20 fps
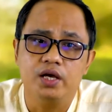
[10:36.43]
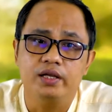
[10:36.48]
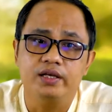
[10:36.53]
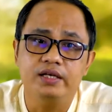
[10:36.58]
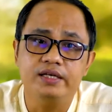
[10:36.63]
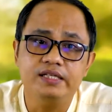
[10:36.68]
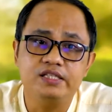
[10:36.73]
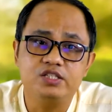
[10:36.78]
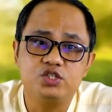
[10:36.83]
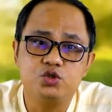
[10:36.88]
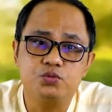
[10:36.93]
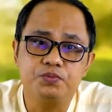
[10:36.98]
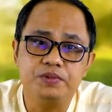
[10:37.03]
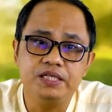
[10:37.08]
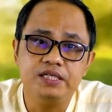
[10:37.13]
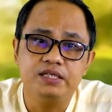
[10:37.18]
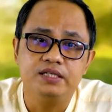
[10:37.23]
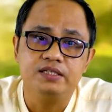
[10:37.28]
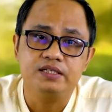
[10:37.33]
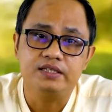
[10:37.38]
needs to
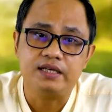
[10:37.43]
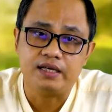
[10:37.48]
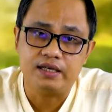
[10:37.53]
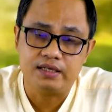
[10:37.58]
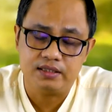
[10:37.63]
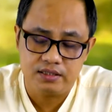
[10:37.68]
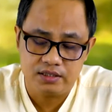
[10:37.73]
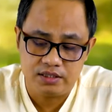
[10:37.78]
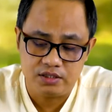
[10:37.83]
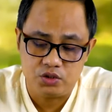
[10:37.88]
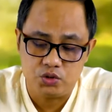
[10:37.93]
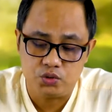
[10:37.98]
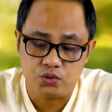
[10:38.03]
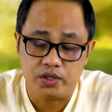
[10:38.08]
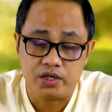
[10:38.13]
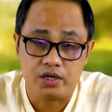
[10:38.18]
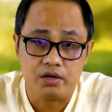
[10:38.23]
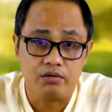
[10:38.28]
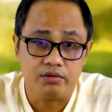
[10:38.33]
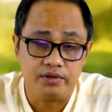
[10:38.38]
be taken into
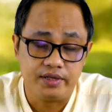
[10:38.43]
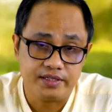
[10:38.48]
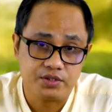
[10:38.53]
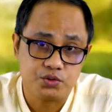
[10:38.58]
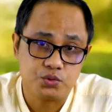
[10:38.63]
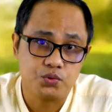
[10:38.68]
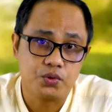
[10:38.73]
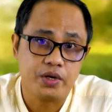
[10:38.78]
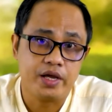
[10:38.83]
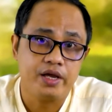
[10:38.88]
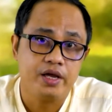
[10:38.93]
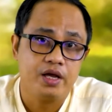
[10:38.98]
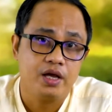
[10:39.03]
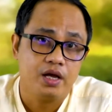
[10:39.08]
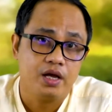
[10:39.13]
account. That's why